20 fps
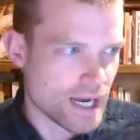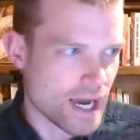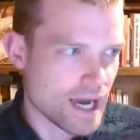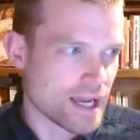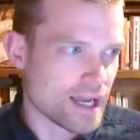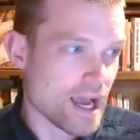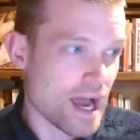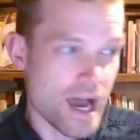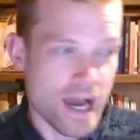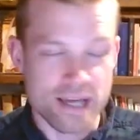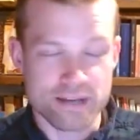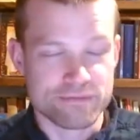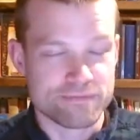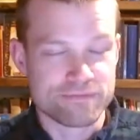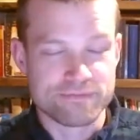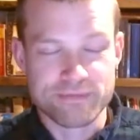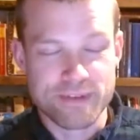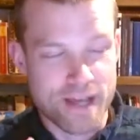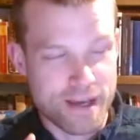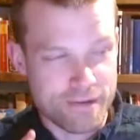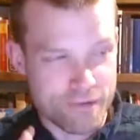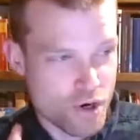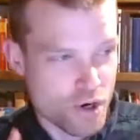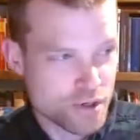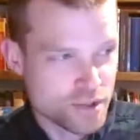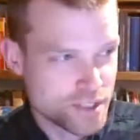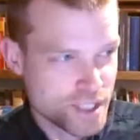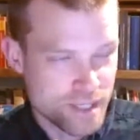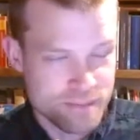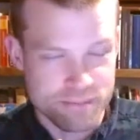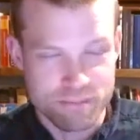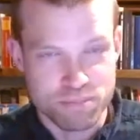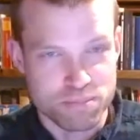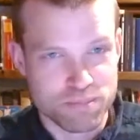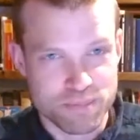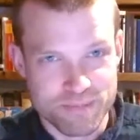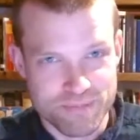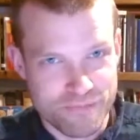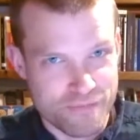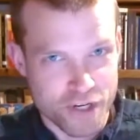I, I have a hard time
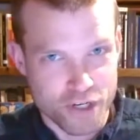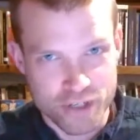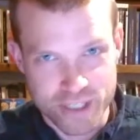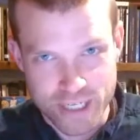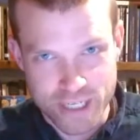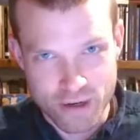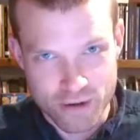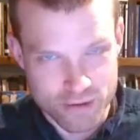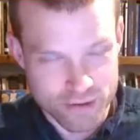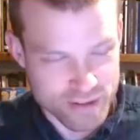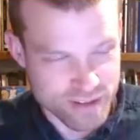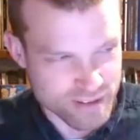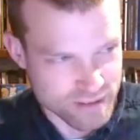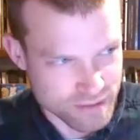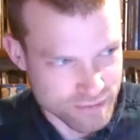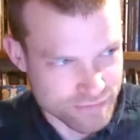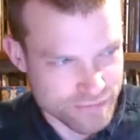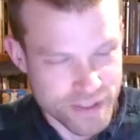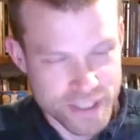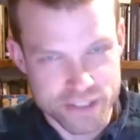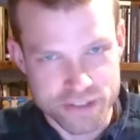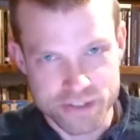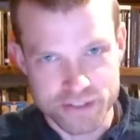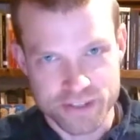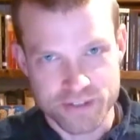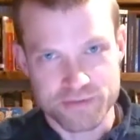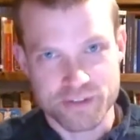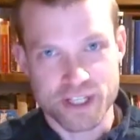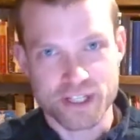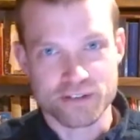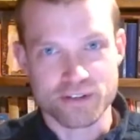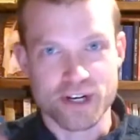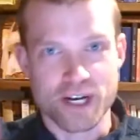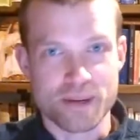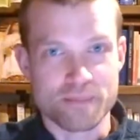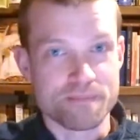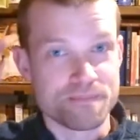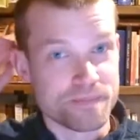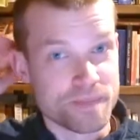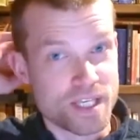figuring out all the little features of
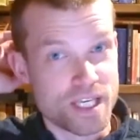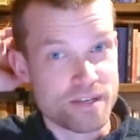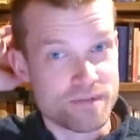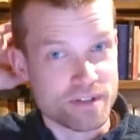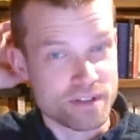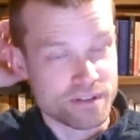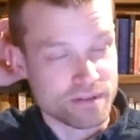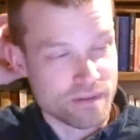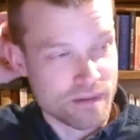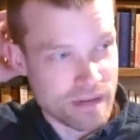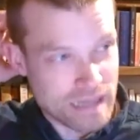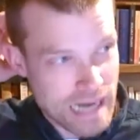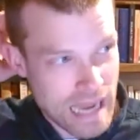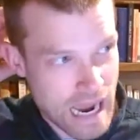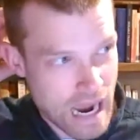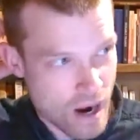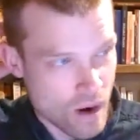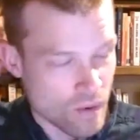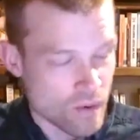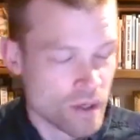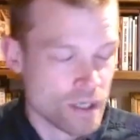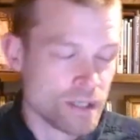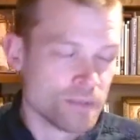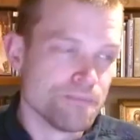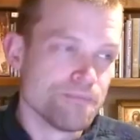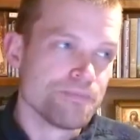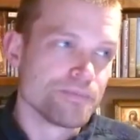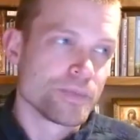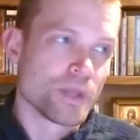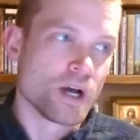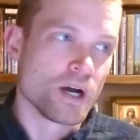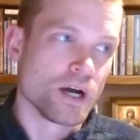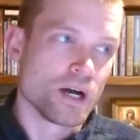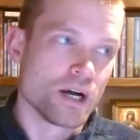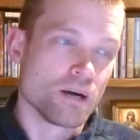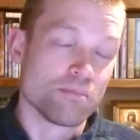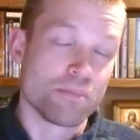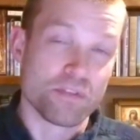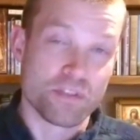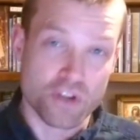Telegram even now.
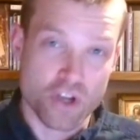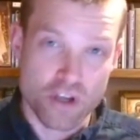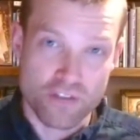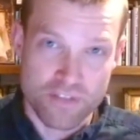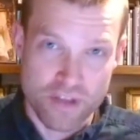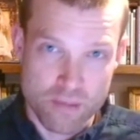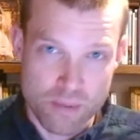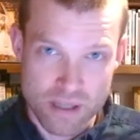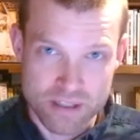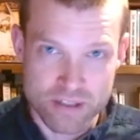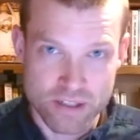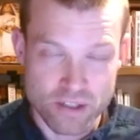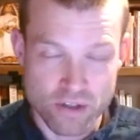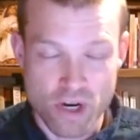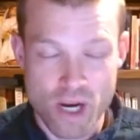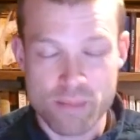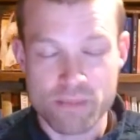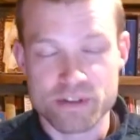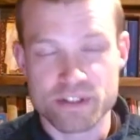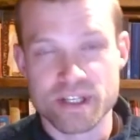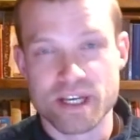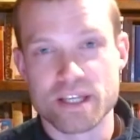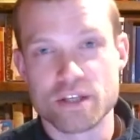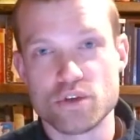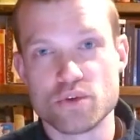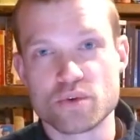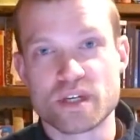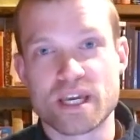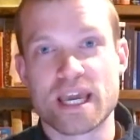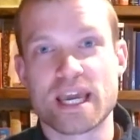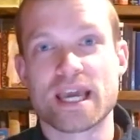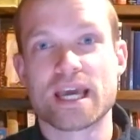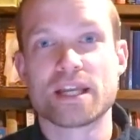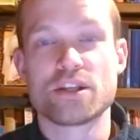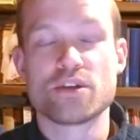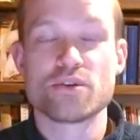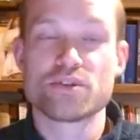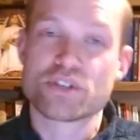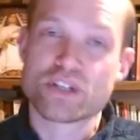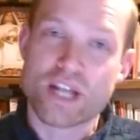Um, but the good thing about Telegram is that you can
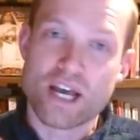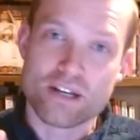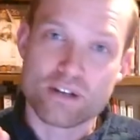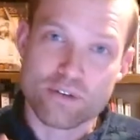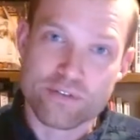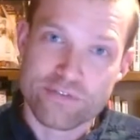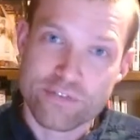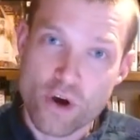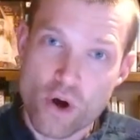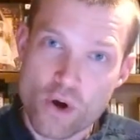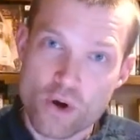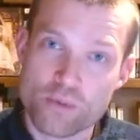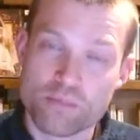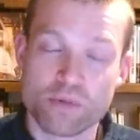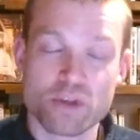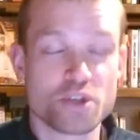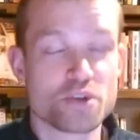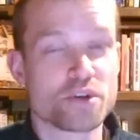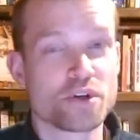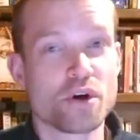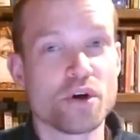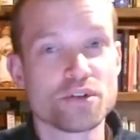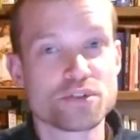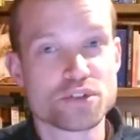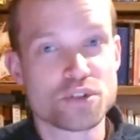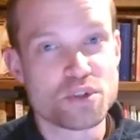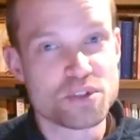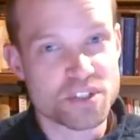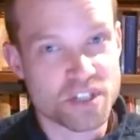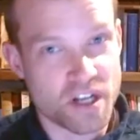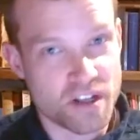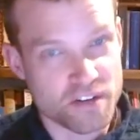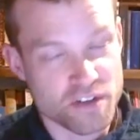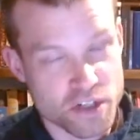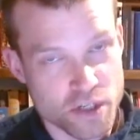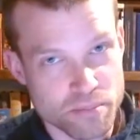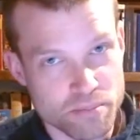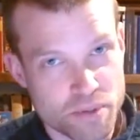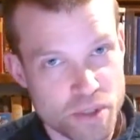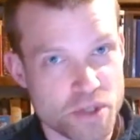use it on your phone, but you can also use it on your
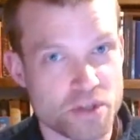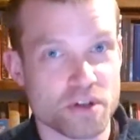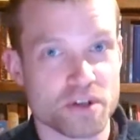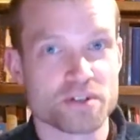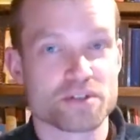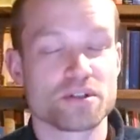computer.